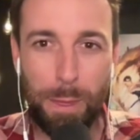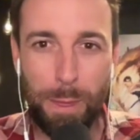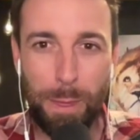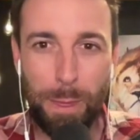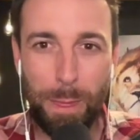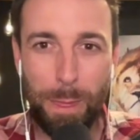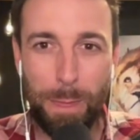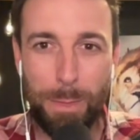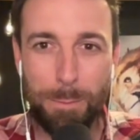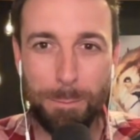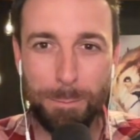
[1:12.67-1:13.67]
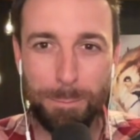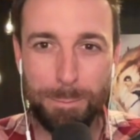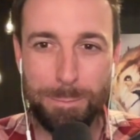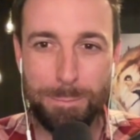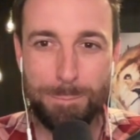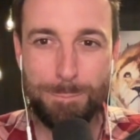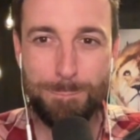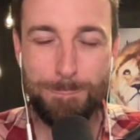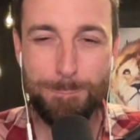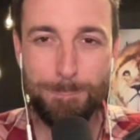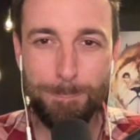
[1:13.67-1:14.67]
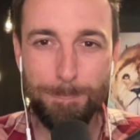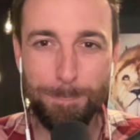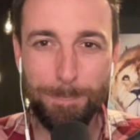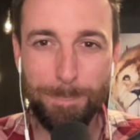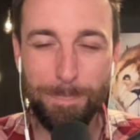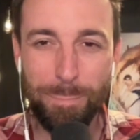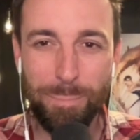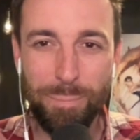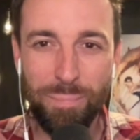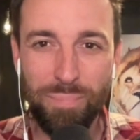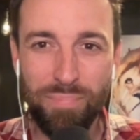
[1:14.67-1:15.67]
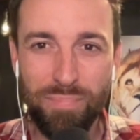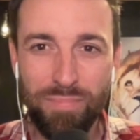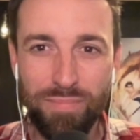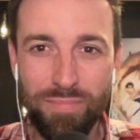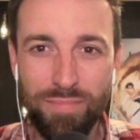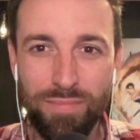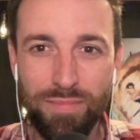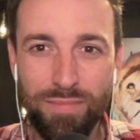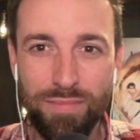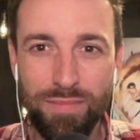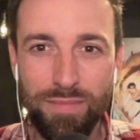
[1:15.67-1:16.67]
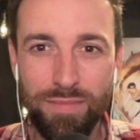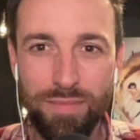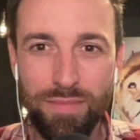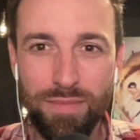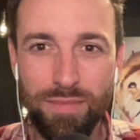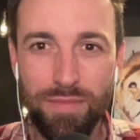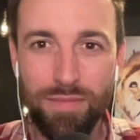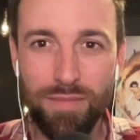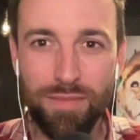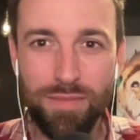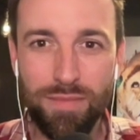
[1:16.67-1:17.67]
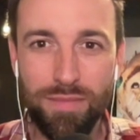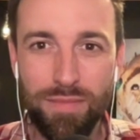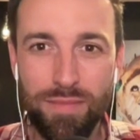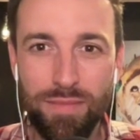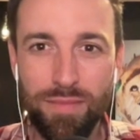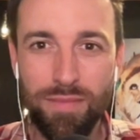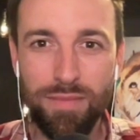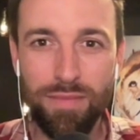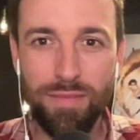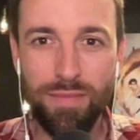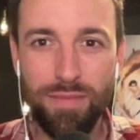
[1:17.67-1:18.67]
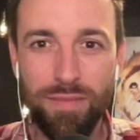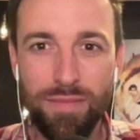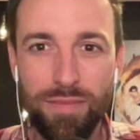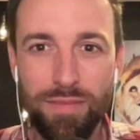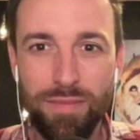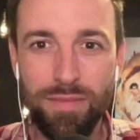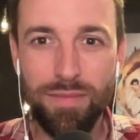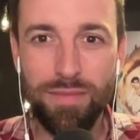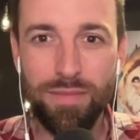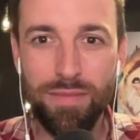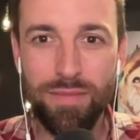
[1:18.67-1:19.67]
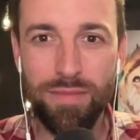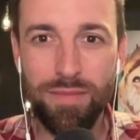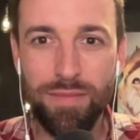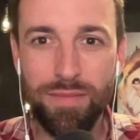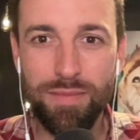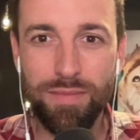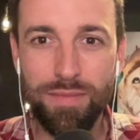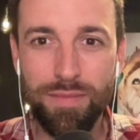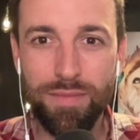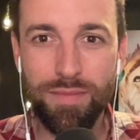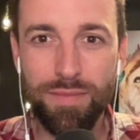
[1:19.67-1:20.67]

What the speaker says: No words are spoken by the person on screen.